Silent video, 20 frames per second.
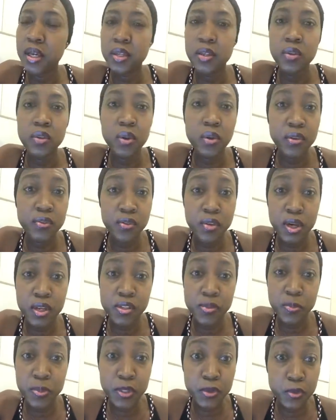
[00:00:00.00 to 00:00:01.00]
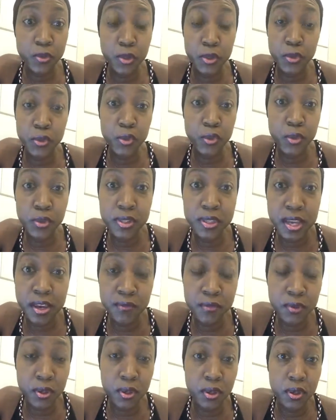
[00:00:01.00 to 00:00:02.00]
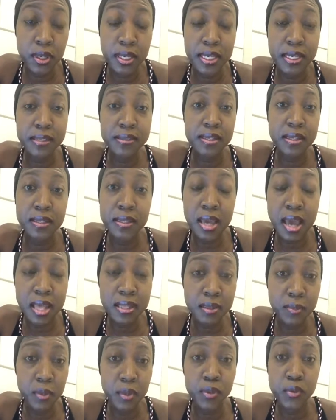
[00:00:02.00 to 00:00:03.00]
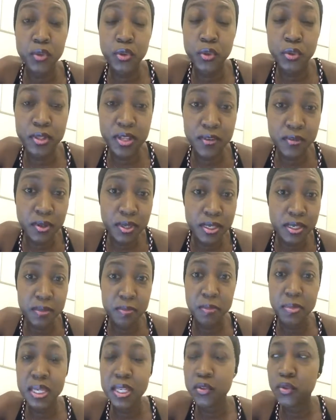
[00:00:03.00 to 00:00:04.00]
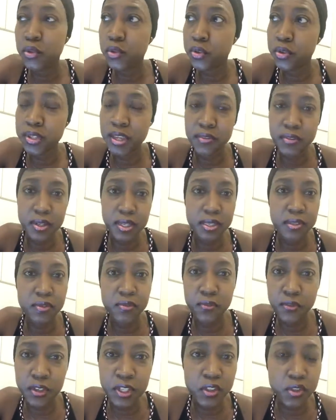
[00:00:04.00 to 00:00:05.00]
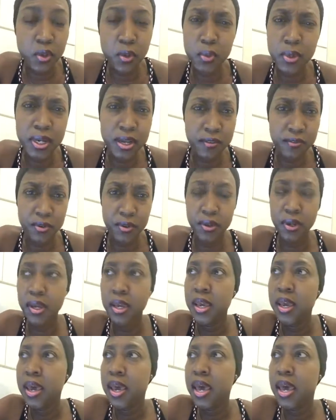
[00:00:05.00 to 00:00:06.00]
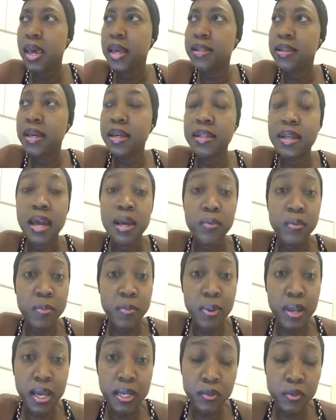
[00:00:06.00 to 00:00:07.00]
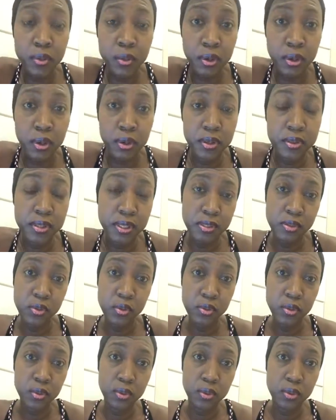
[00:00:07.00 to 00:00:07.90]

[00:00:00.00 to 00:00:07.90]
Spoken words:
if you are spiritual, you should never eat an animal, you should never eat meat, you should never eat fish or whatever. And then I replied to her that,